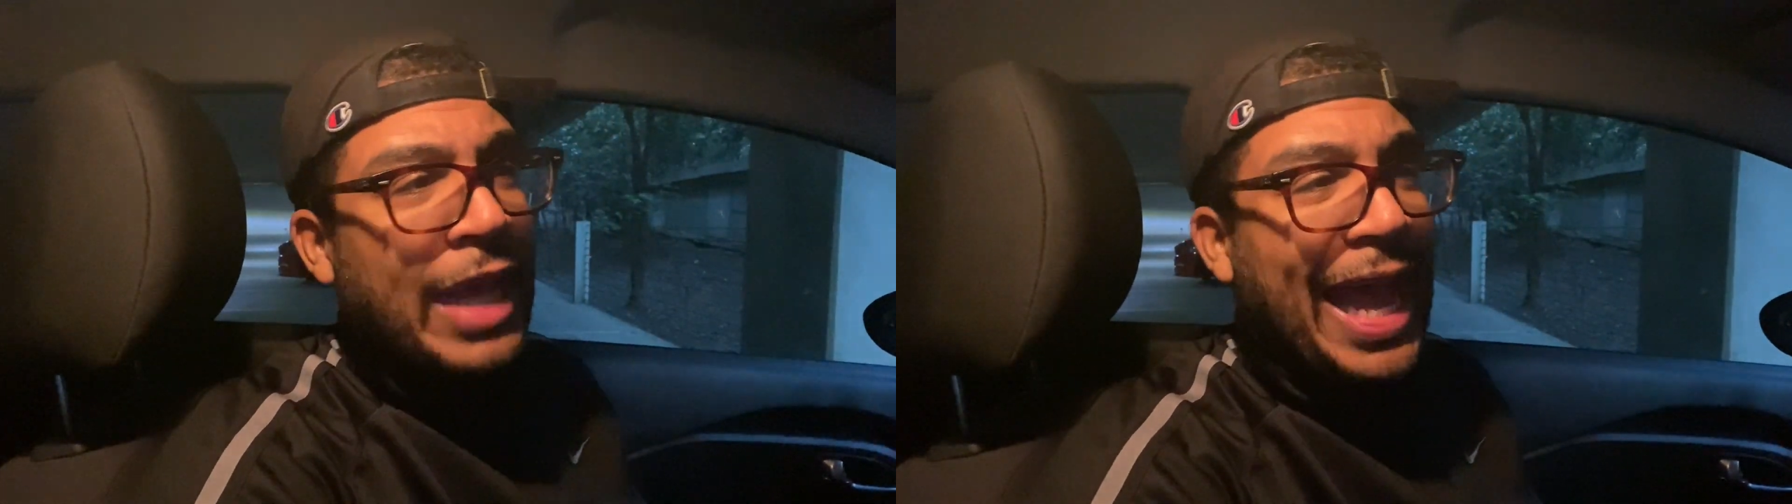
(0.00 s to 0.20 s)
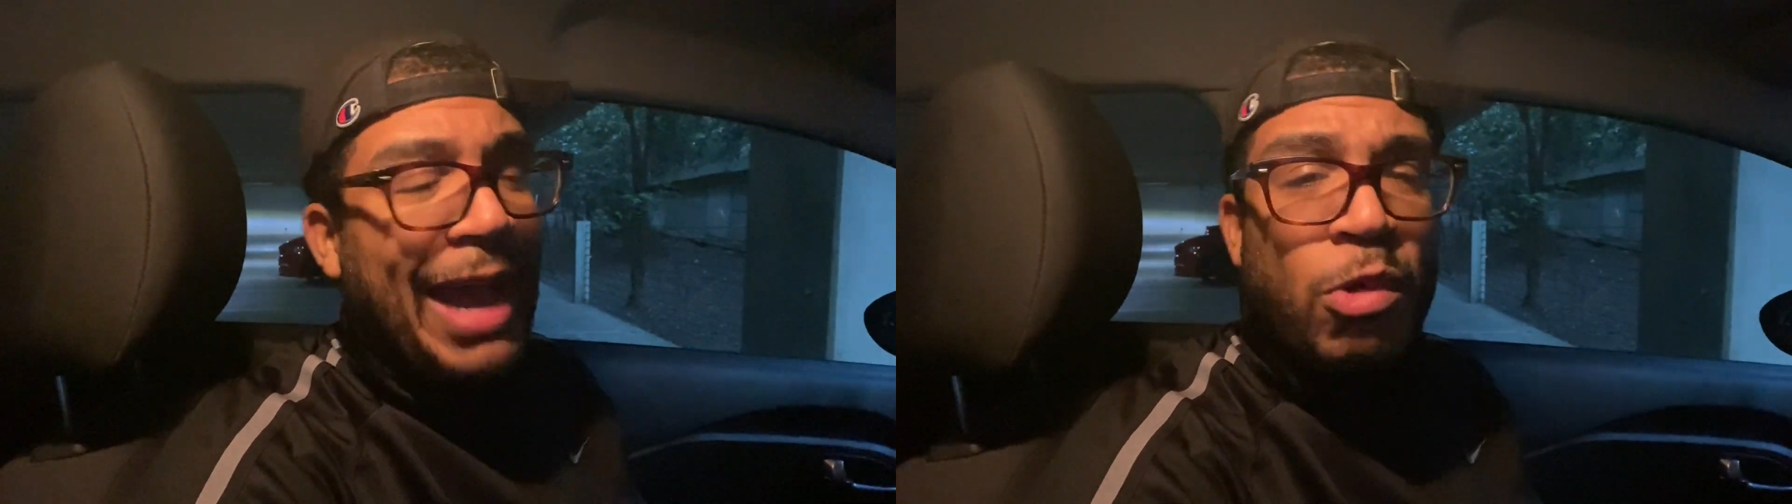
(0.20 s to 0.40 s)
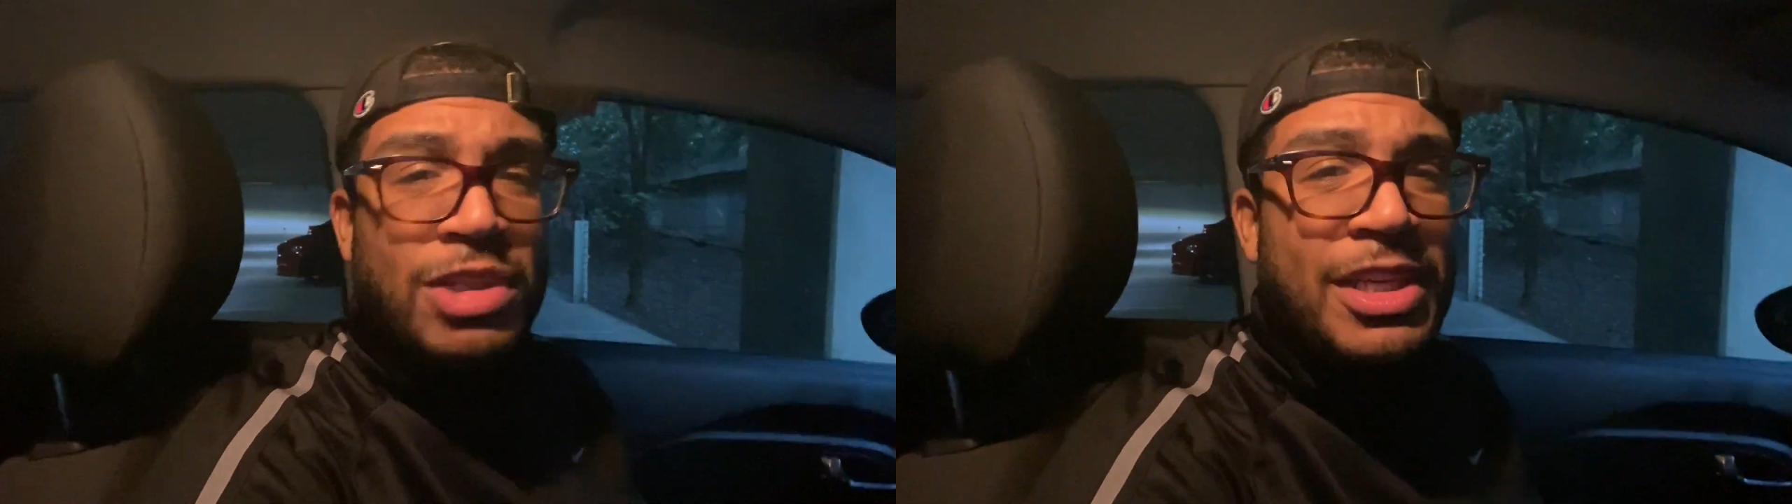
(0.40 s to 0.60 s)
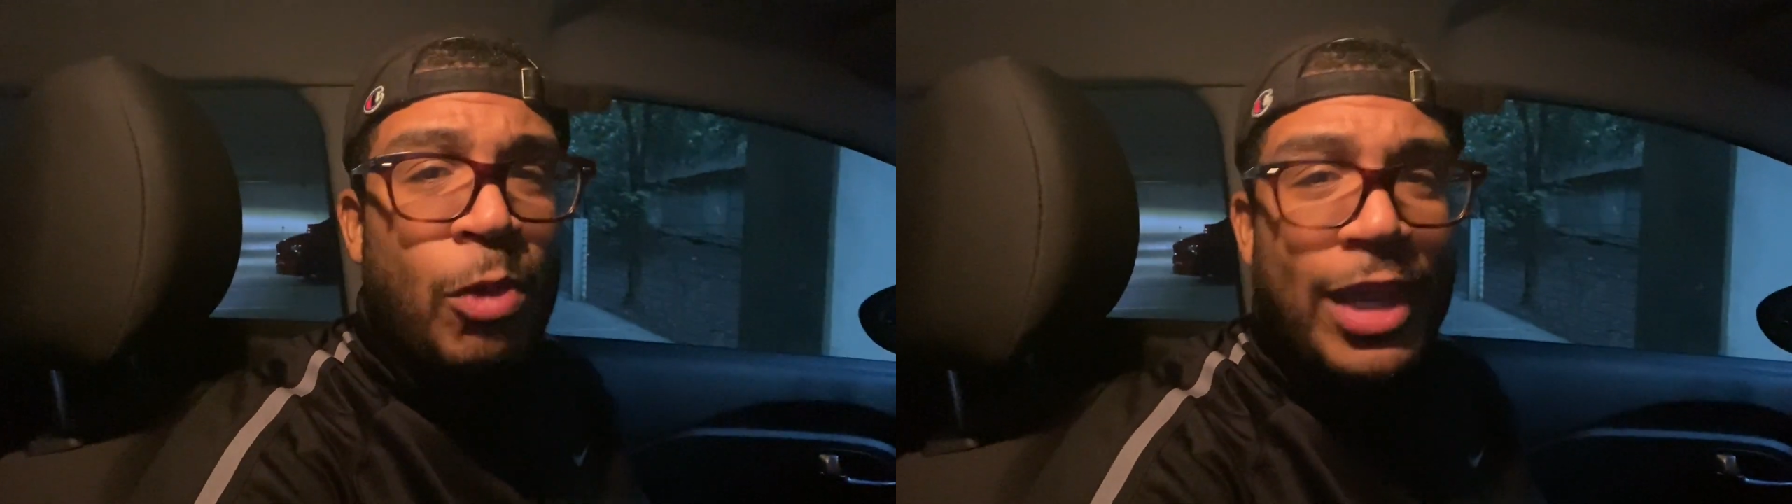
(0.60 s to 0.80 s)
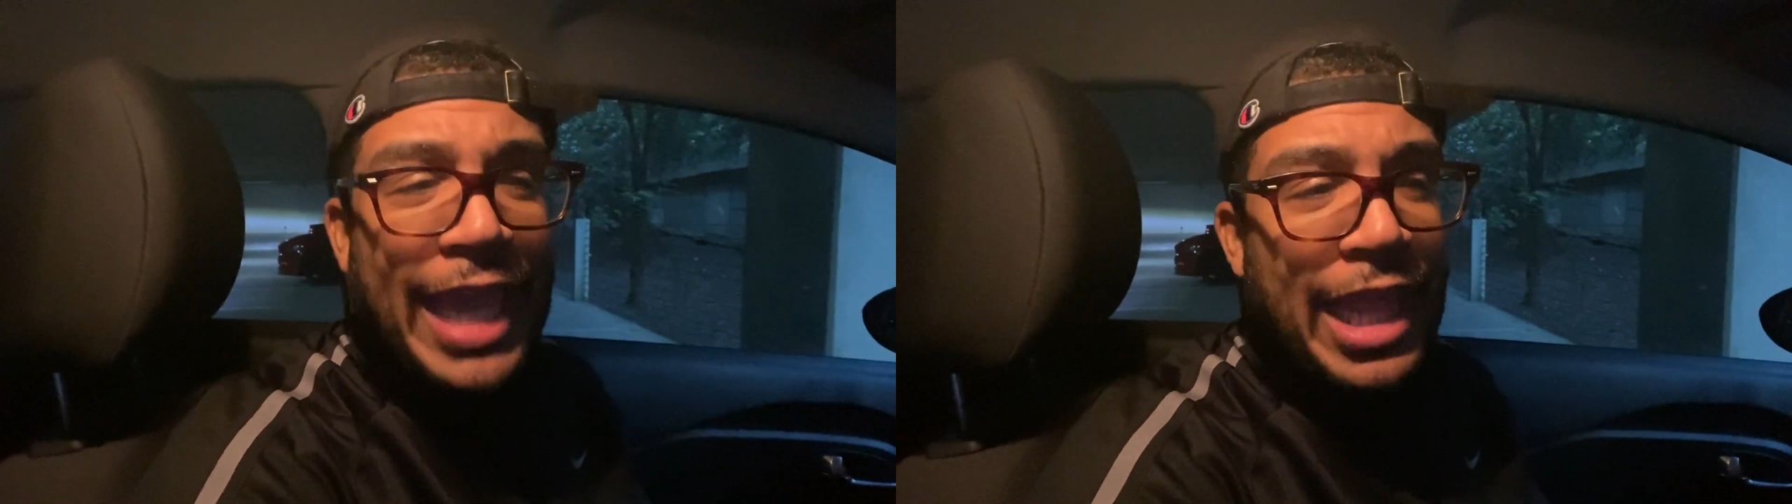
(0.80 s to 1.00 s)
we'll see
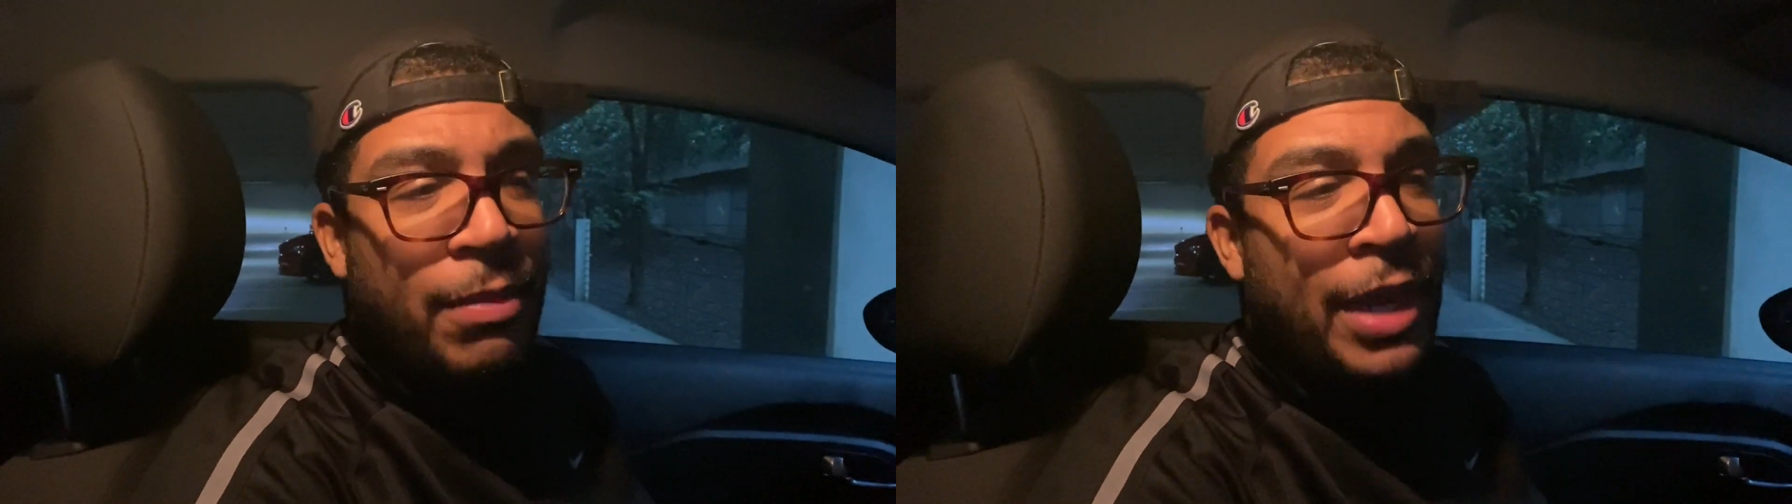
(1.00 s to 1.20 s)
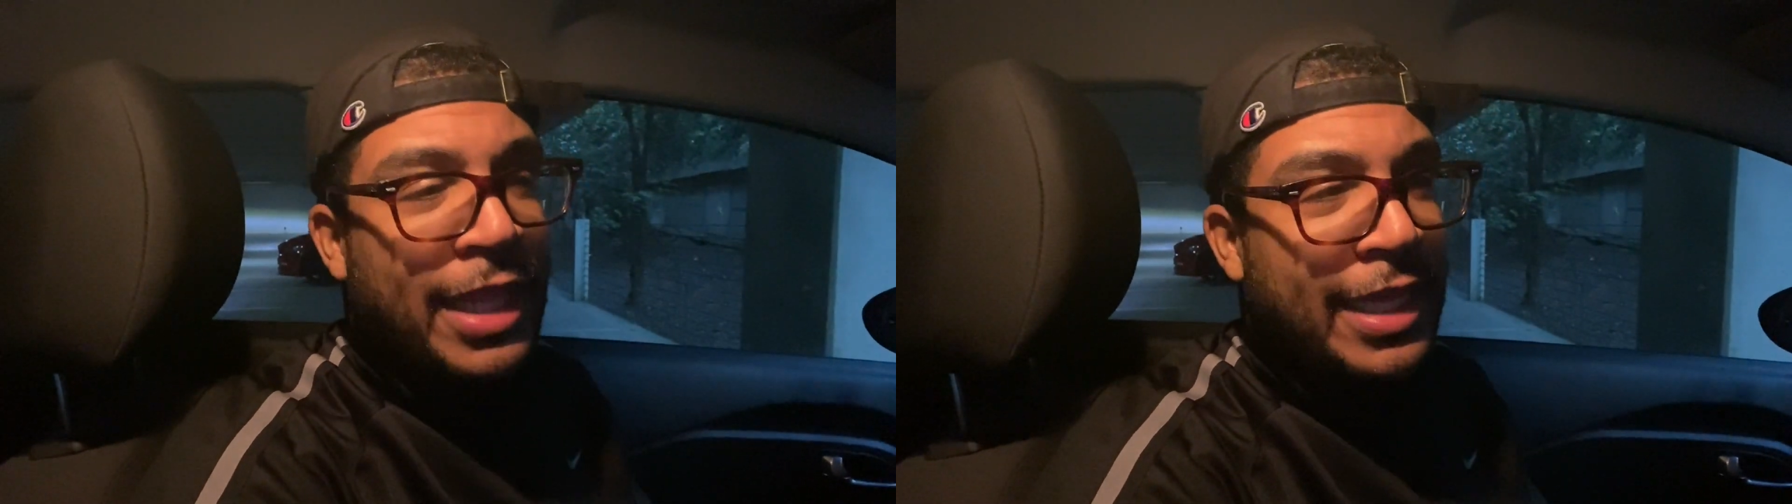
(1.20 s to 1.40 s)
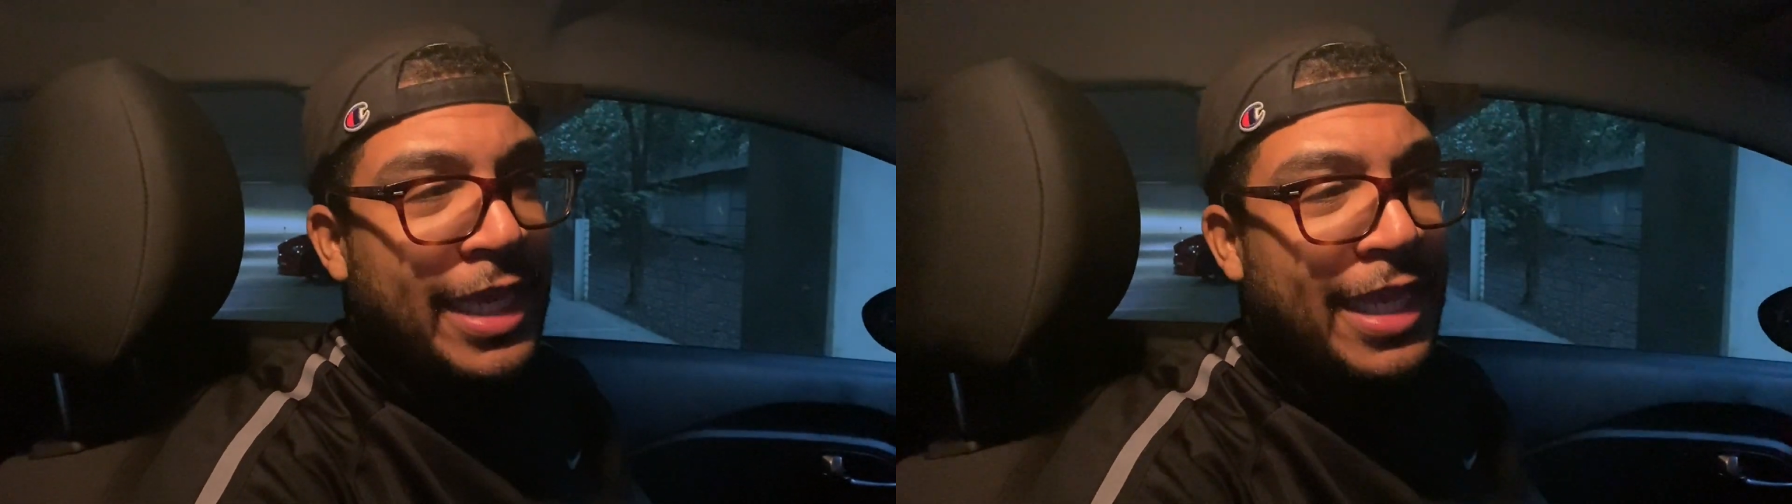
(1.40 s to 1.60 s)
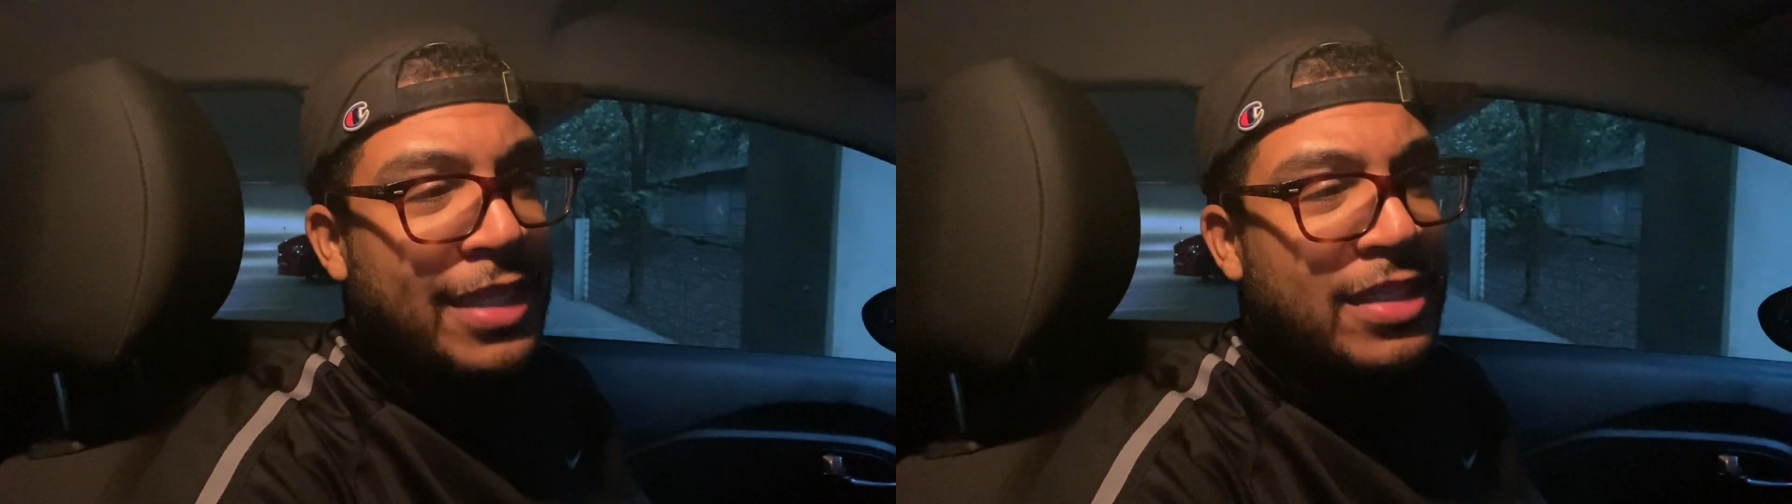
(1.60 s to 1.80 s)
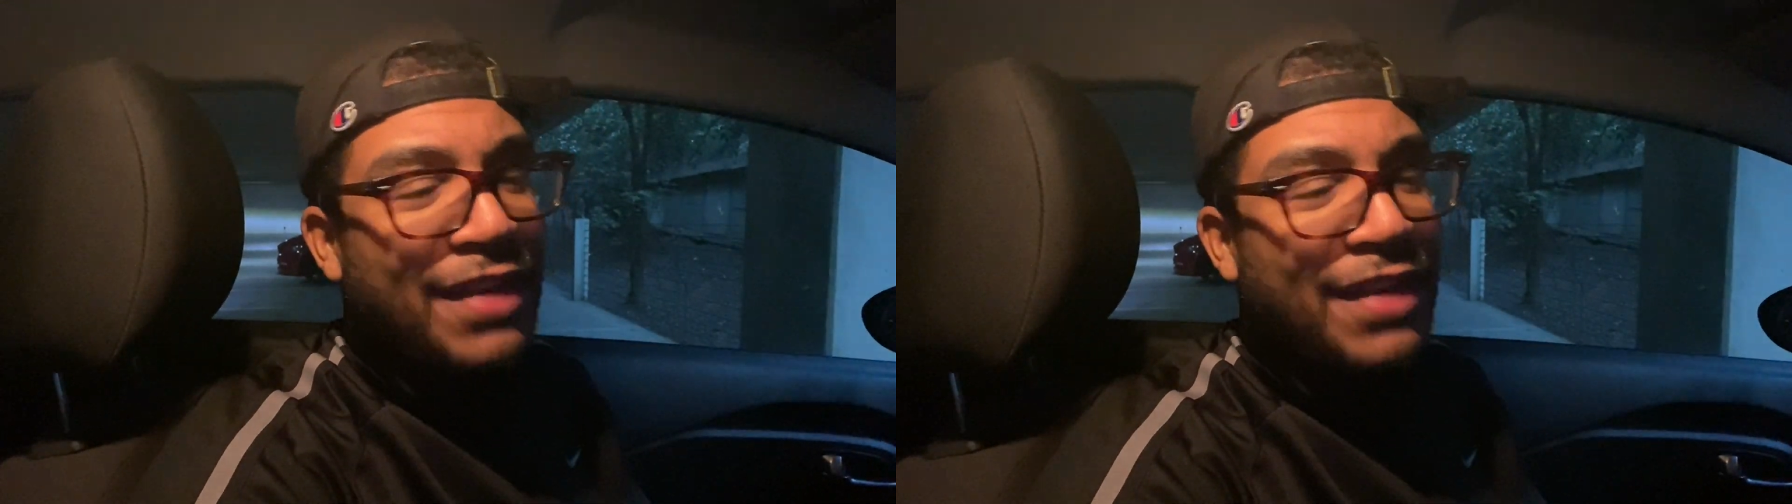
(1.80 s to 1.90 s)
what Caleb Huntley is.